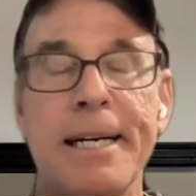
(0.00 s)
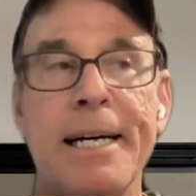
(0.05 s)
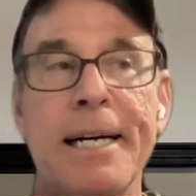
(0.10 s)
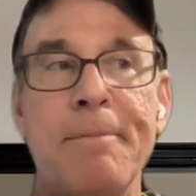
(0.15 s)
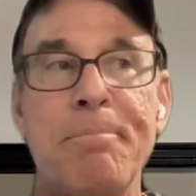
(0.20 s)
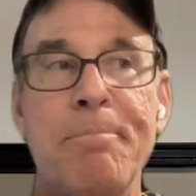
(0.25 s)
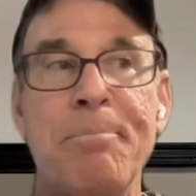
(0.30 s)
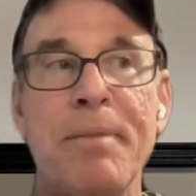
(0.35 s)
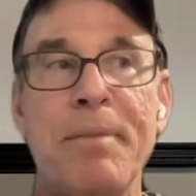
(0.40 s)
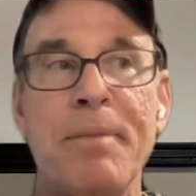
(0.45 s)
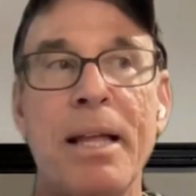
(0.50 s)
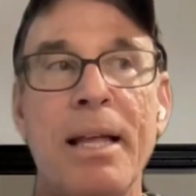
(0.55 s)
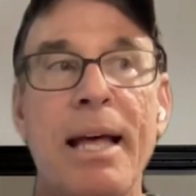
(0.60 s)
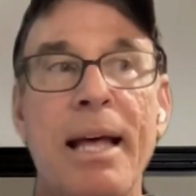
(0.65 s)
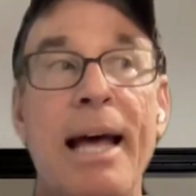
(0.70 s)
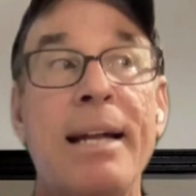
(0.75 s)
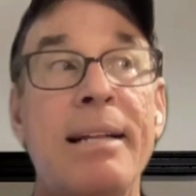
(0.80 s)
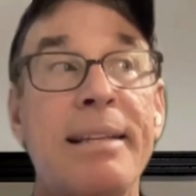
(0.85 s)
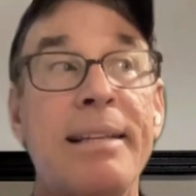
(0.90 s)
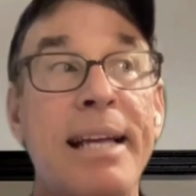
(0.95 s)
And
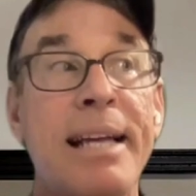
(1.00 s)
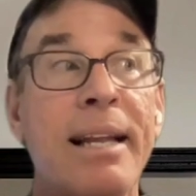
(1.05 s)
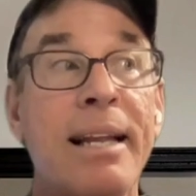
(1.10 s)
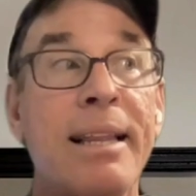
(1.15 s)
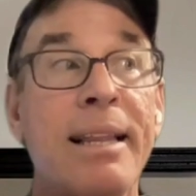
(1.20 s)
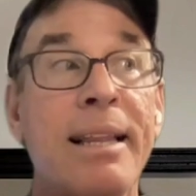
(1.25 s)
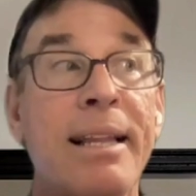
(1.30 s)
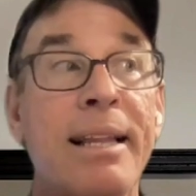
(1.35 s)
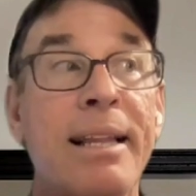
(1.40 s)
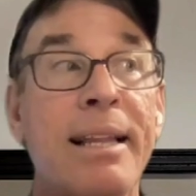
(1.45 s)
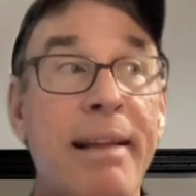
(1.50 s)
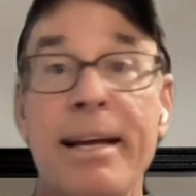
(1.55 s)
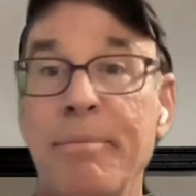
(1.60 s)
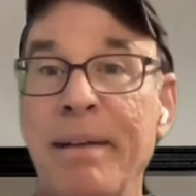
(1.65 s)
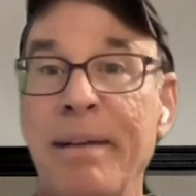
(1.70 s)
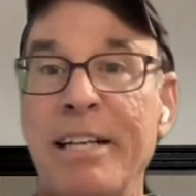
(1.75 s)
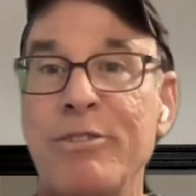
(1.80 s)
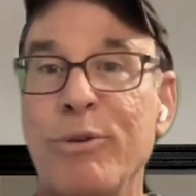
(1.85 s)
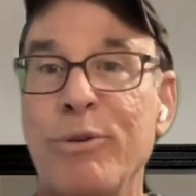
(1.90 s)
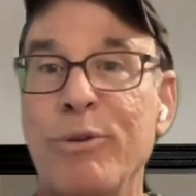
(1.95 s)
at the end of the
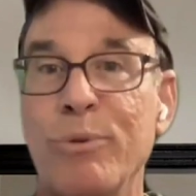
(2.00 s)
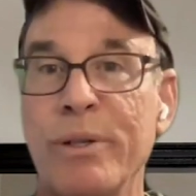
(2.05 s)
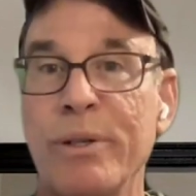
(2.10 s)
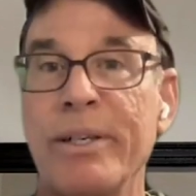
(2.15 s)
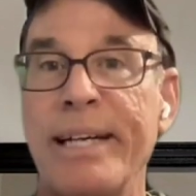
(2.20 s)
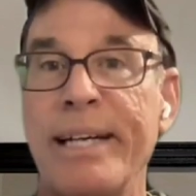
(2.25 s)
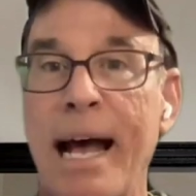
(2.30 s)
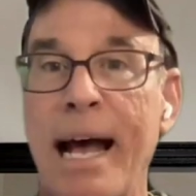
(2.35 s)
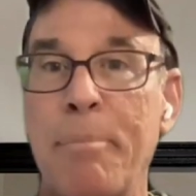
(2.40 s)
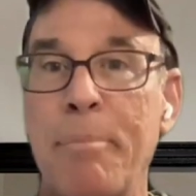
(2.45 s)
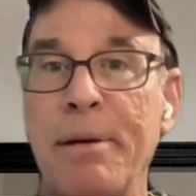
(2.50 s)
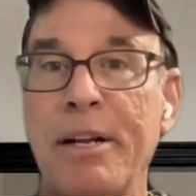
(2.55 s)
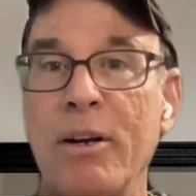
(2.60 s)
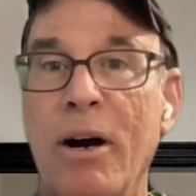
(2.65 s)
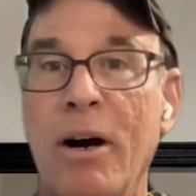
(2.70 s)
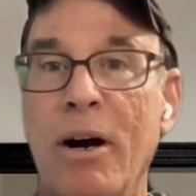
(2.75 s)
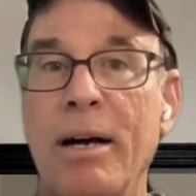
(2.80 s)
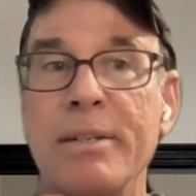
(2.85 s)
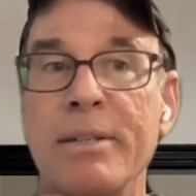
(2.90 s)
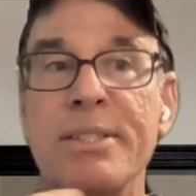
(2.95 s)
day, it makes for really
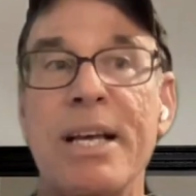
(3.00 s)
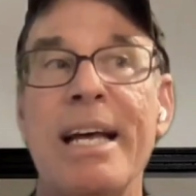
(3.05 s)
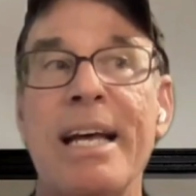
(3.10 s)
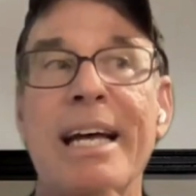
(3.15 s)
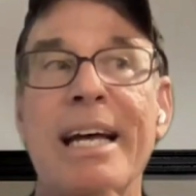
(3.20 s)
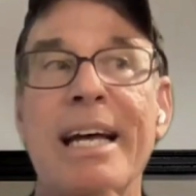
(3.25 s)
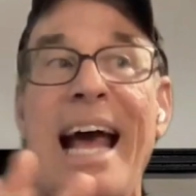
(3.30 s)
happy dogs.